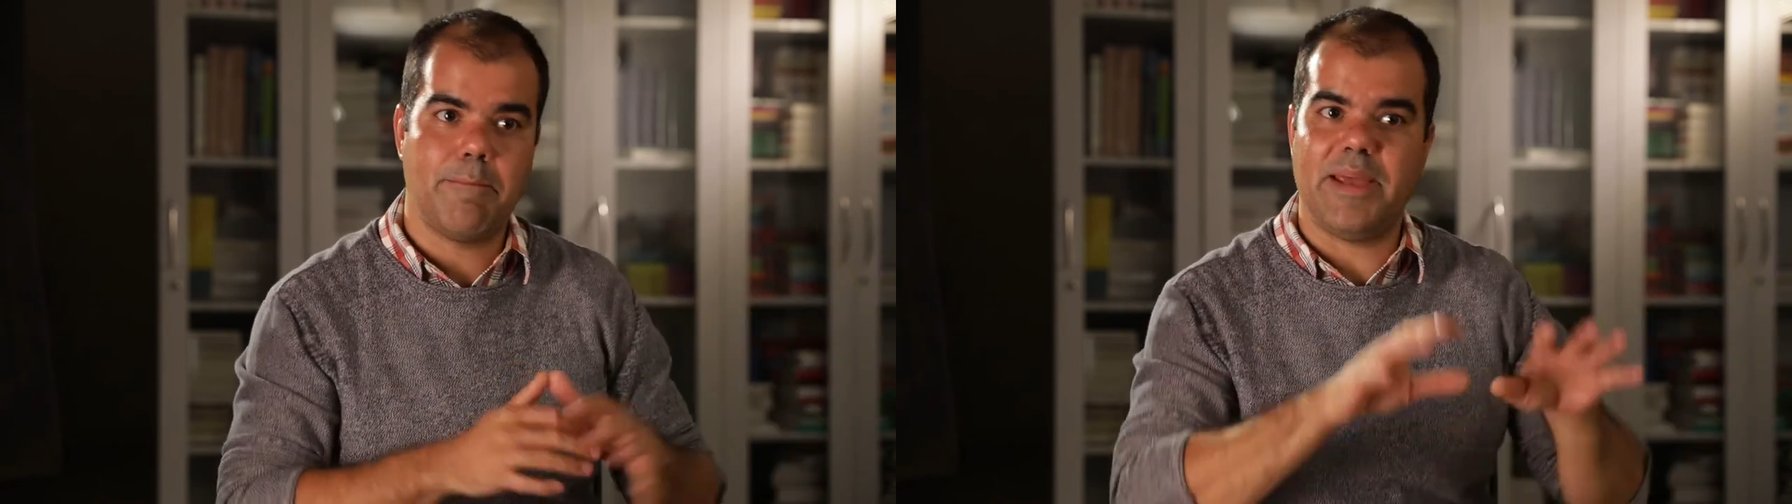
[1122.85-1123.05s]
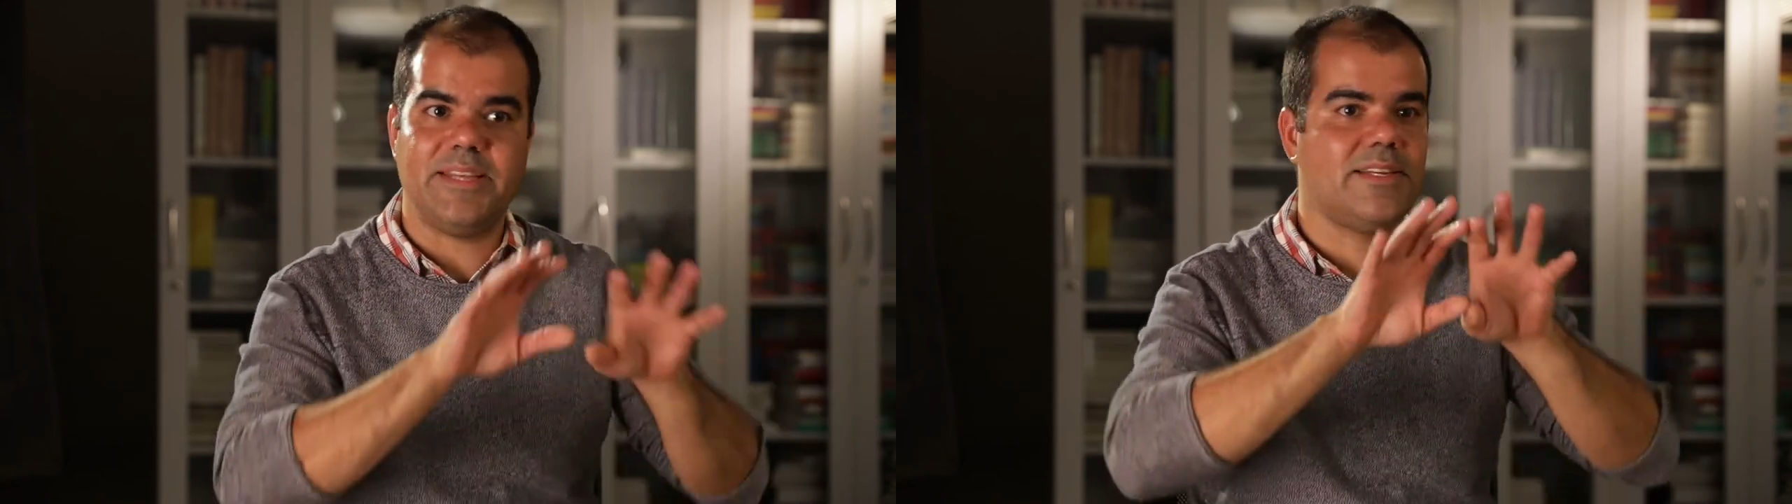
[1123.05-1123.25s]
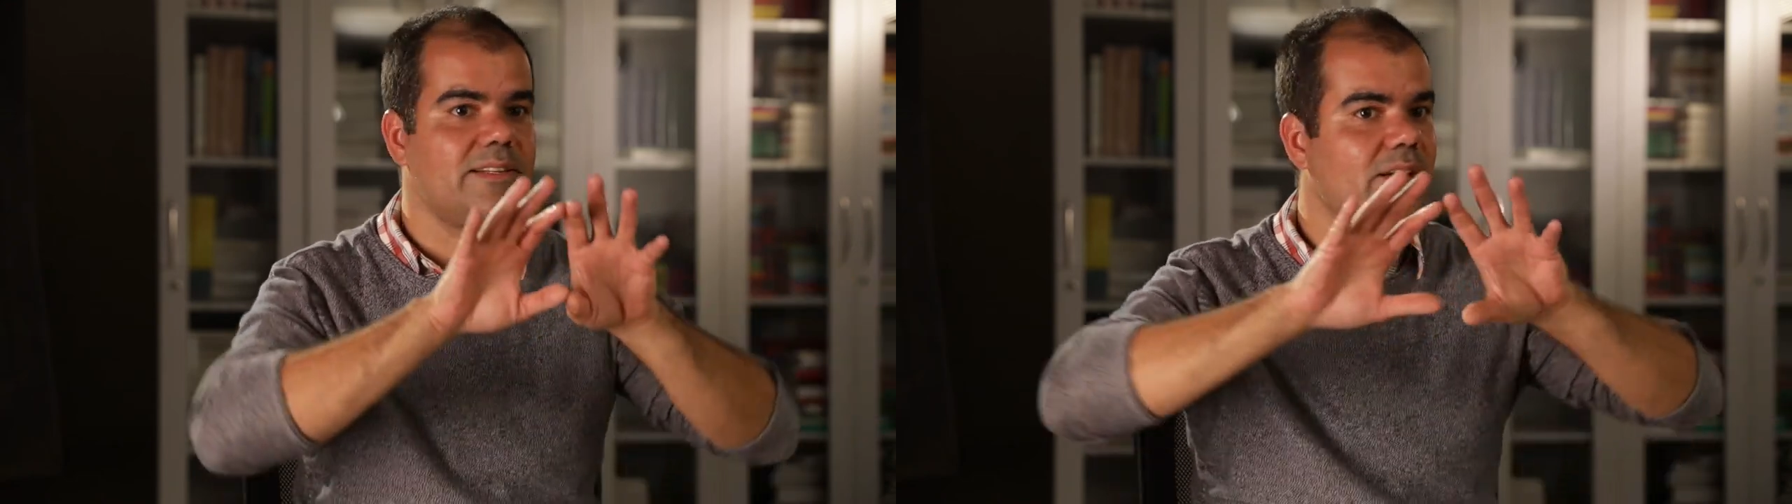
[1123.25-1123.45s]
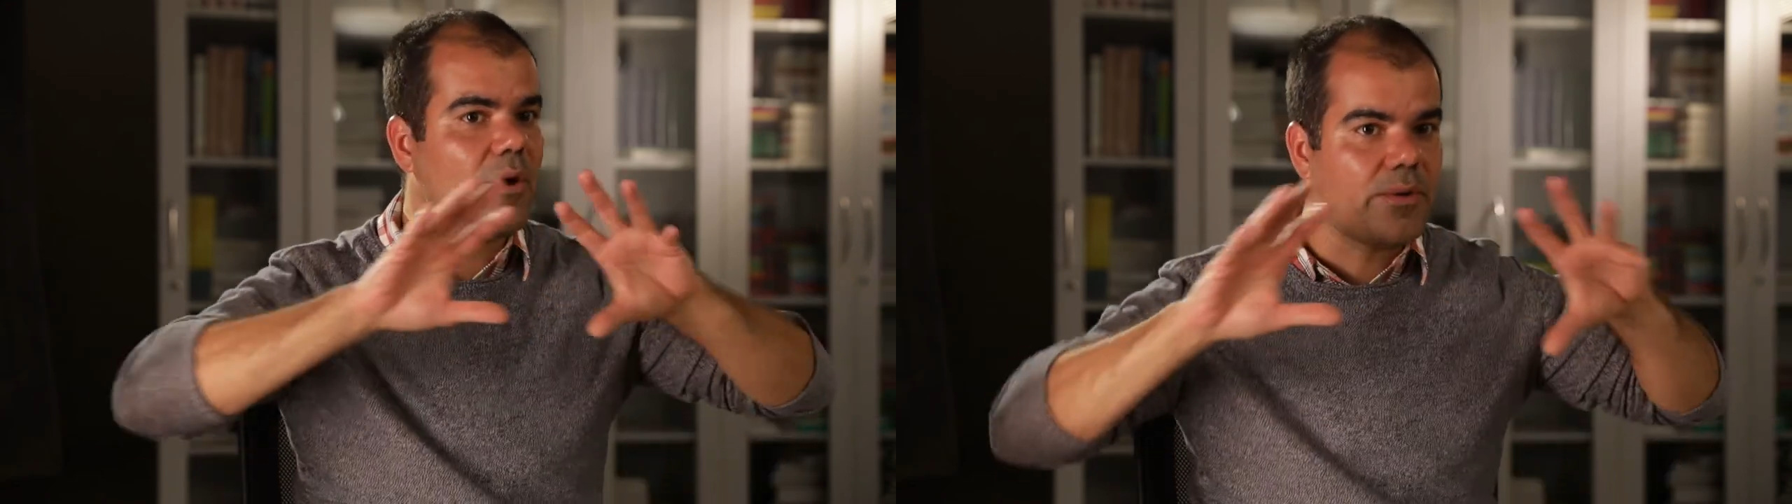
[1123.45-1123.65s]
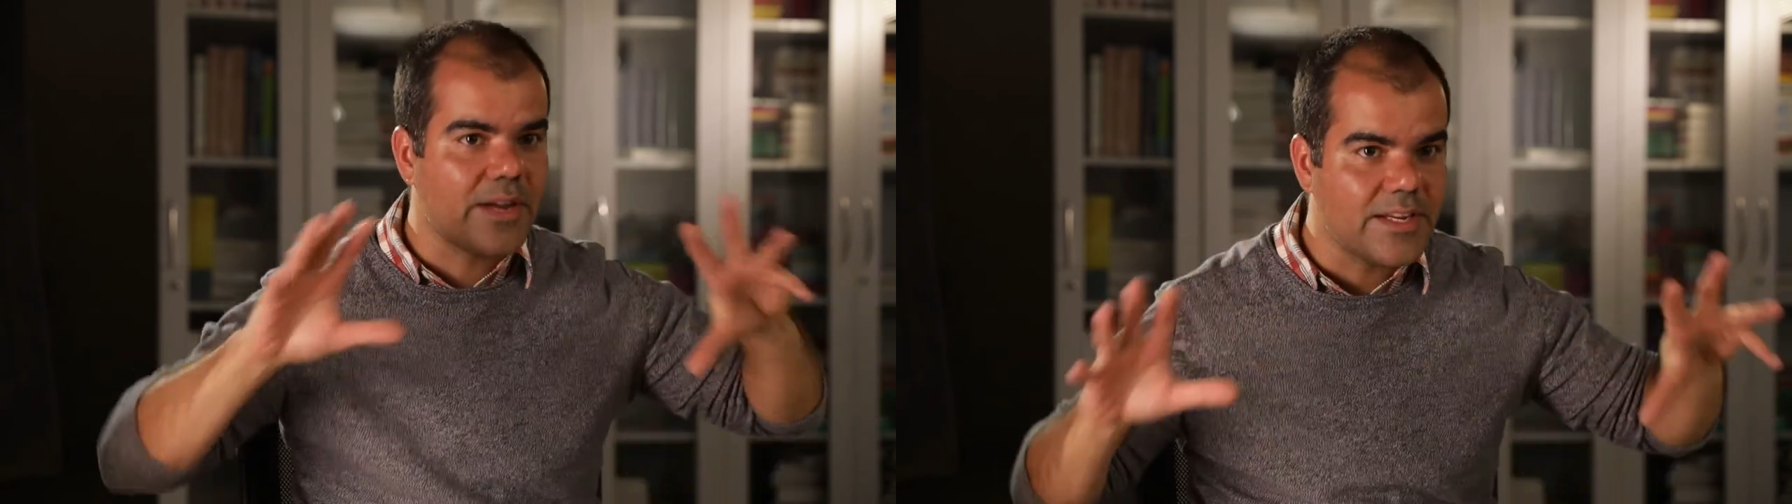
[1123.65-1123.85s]
based
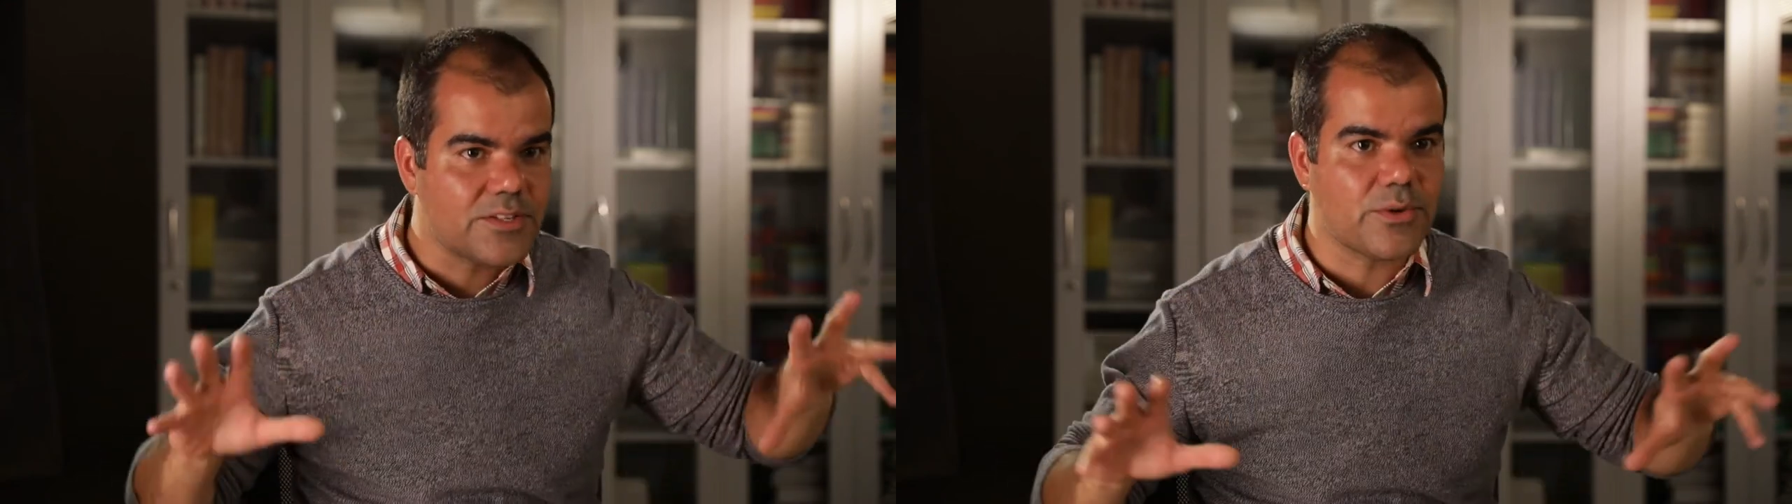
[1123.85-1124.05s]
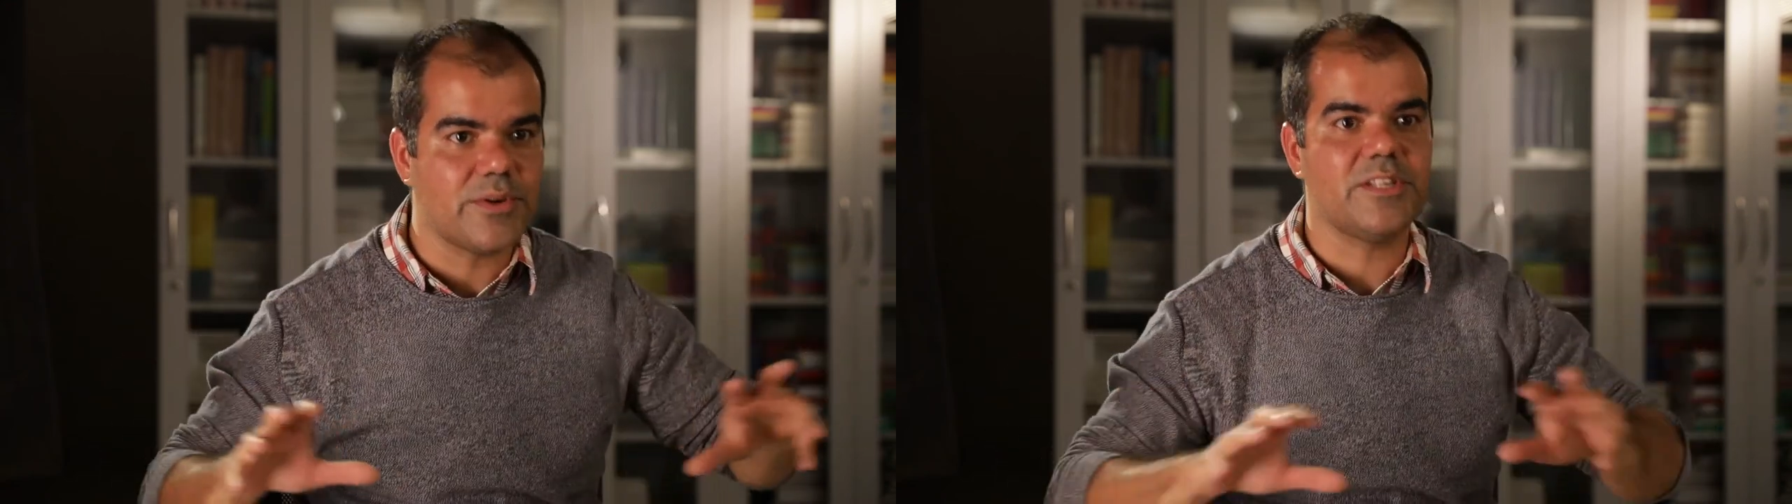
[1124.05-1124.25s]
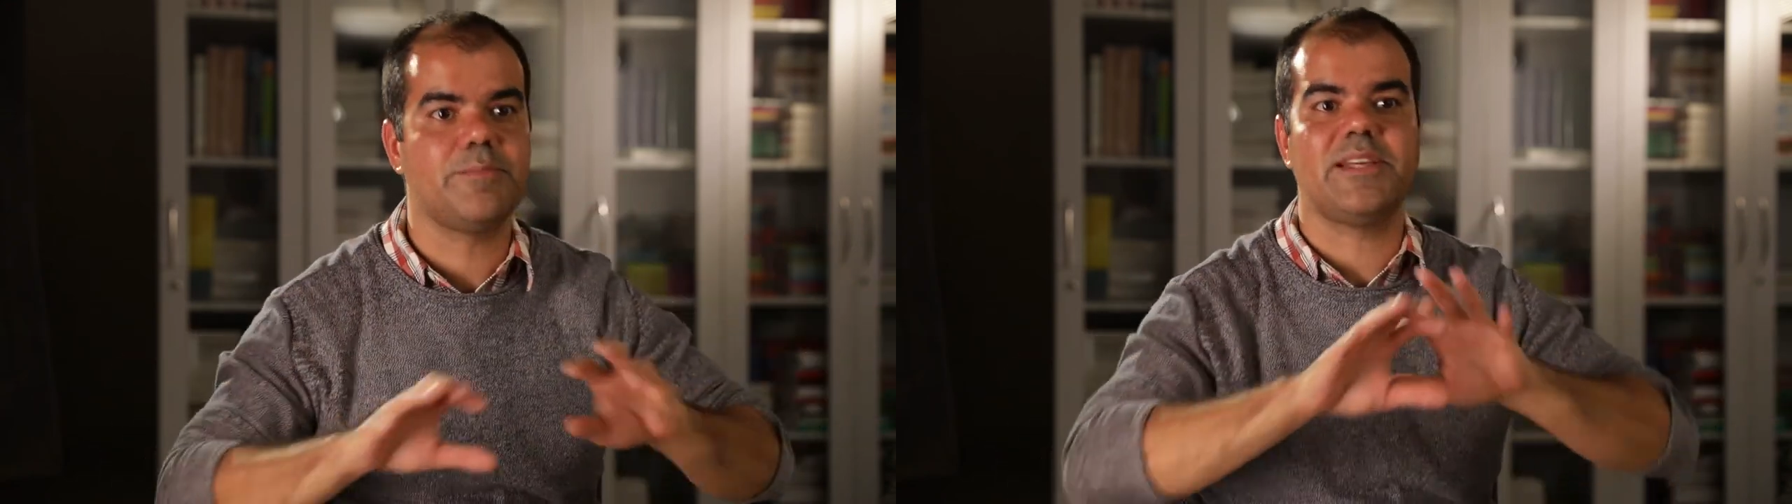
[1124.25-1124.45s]
on histories,